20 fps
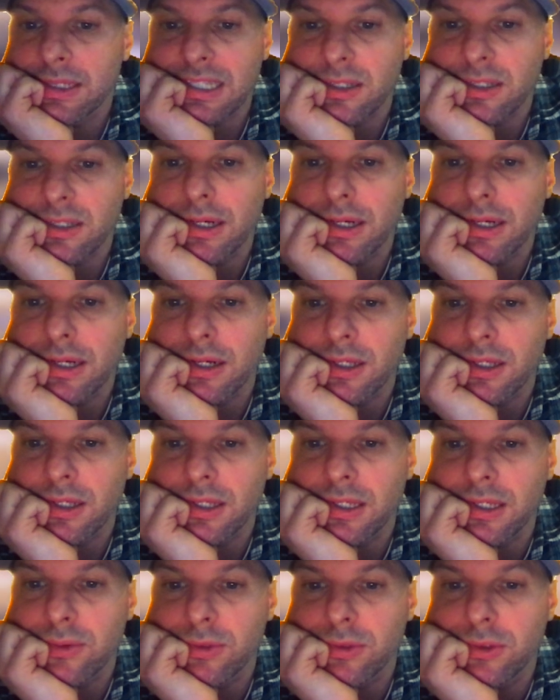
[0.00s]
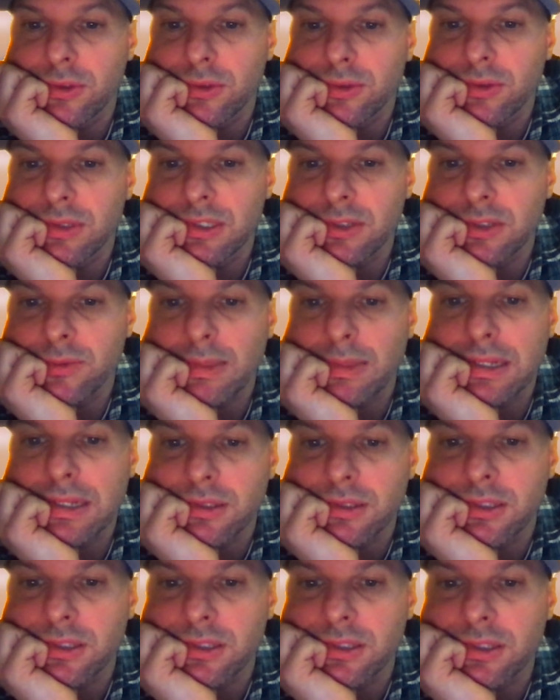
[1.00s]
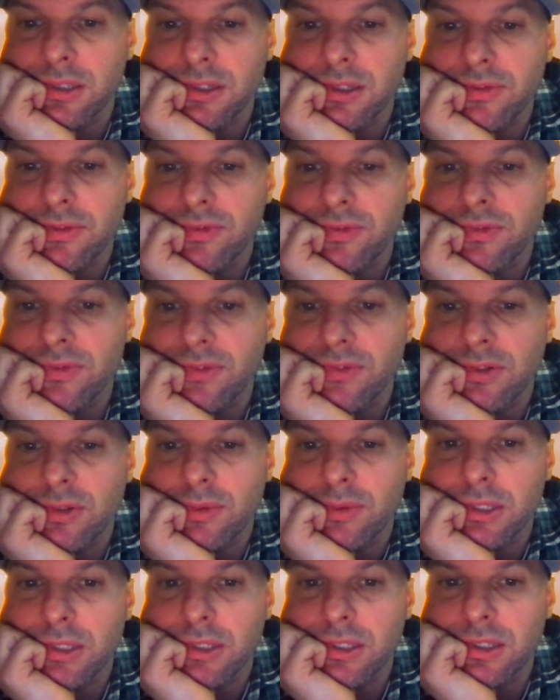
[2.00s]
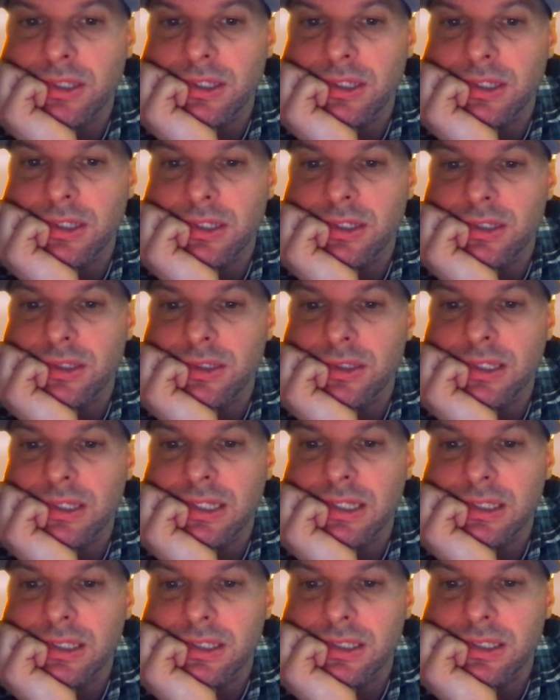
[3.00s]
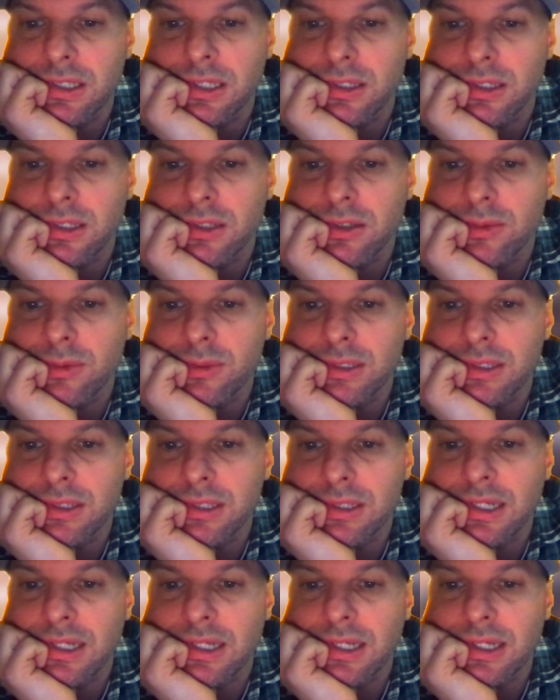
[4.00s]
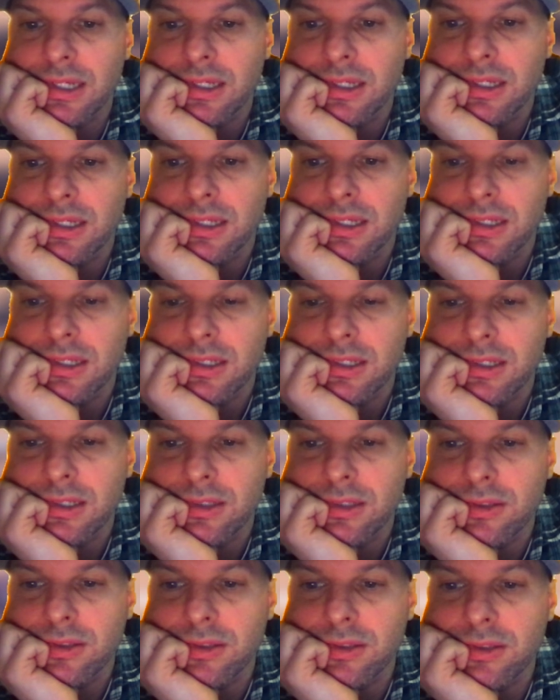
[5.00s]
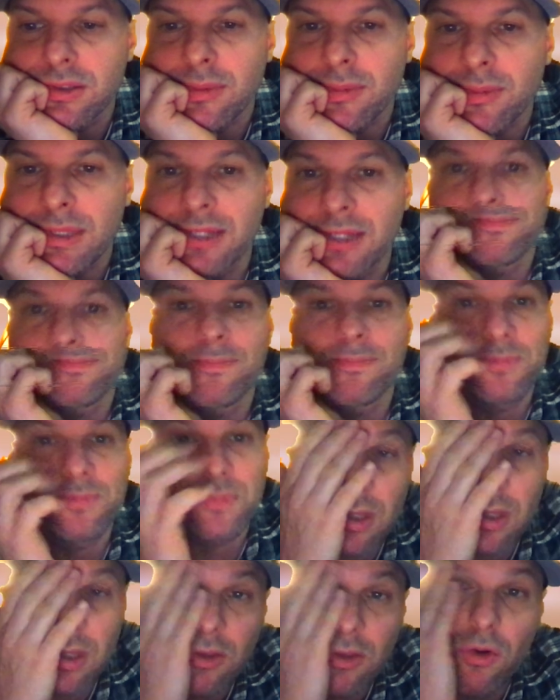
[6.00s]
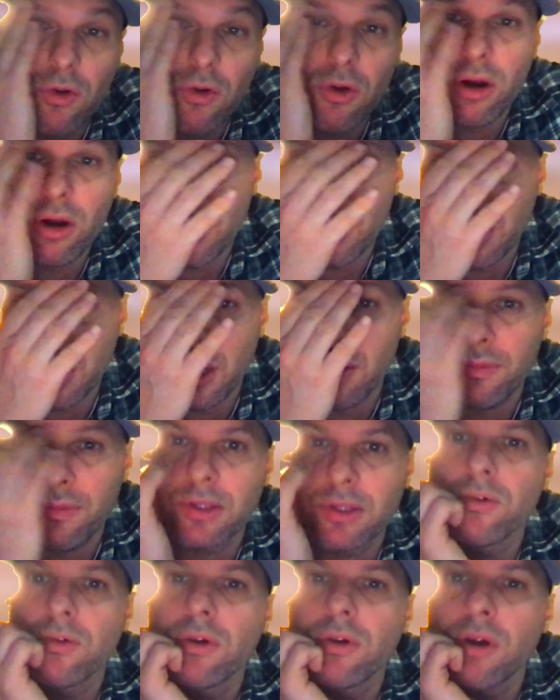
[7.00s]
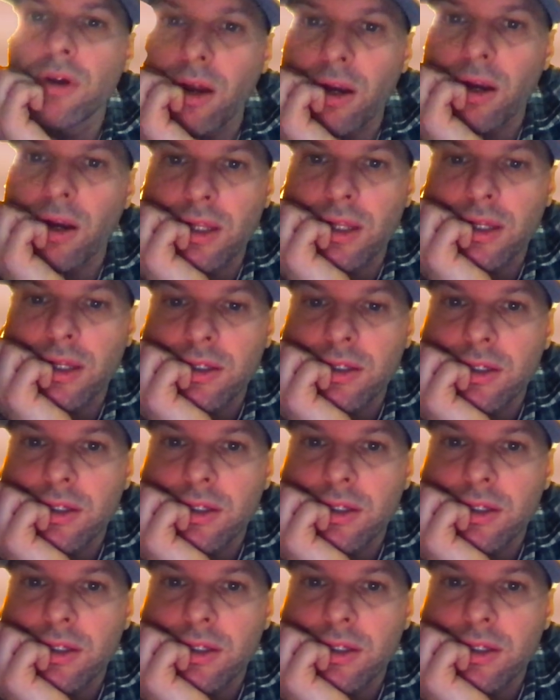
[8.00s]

gonna be hard on the knees. When you're doing this bouncy stuff for a bunch of years, you can see that he's a young dude, but it's like, I mean, he's going hard in it. He's going hard in it.